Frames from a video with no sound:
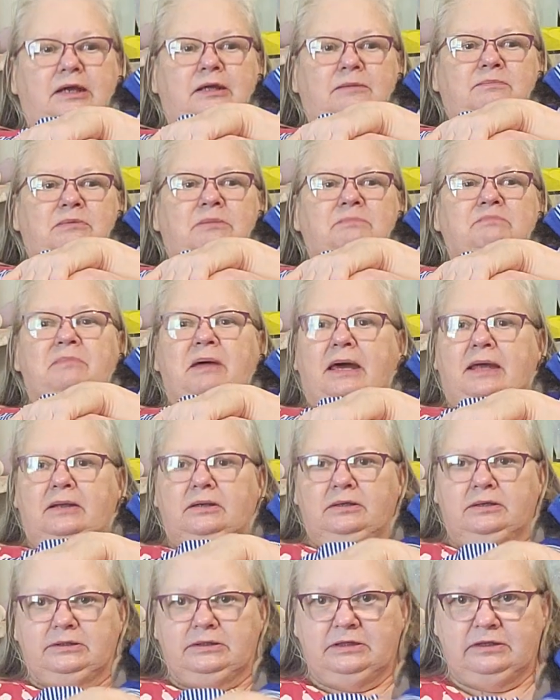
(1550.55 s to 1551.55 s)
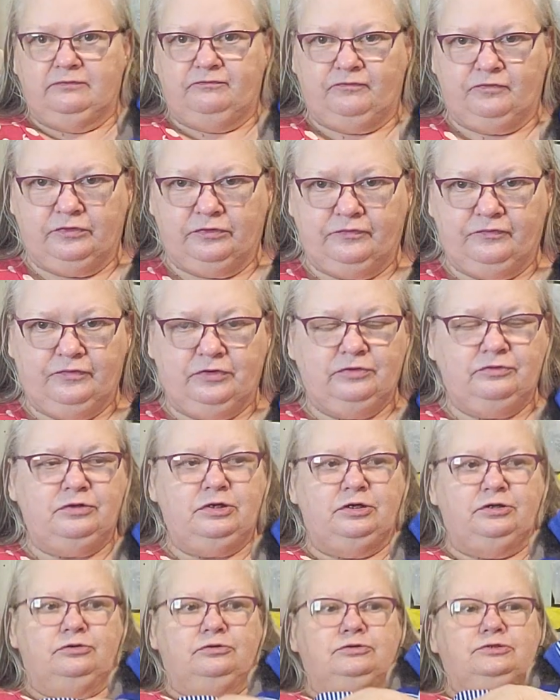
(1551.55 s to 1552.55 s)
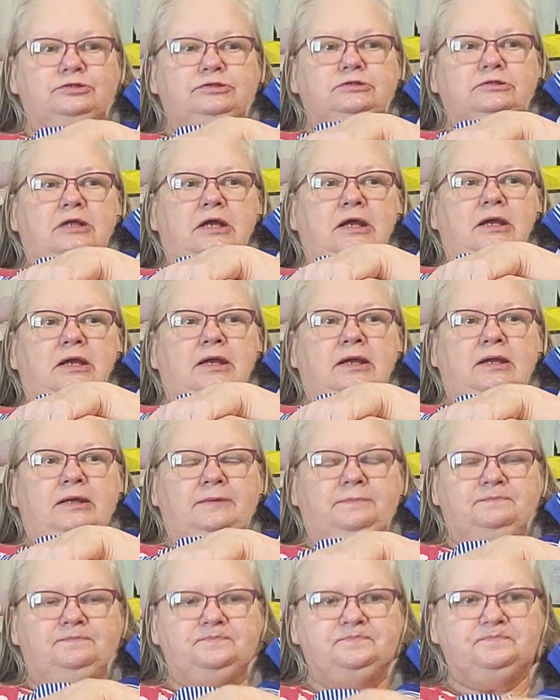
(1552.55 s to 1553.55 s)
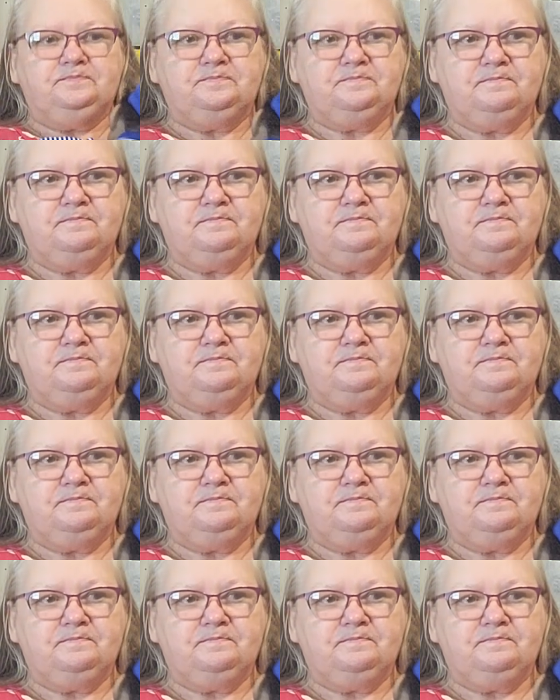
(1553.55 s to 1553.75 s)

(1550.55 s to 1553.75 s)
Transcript: had been battling it for a few years. And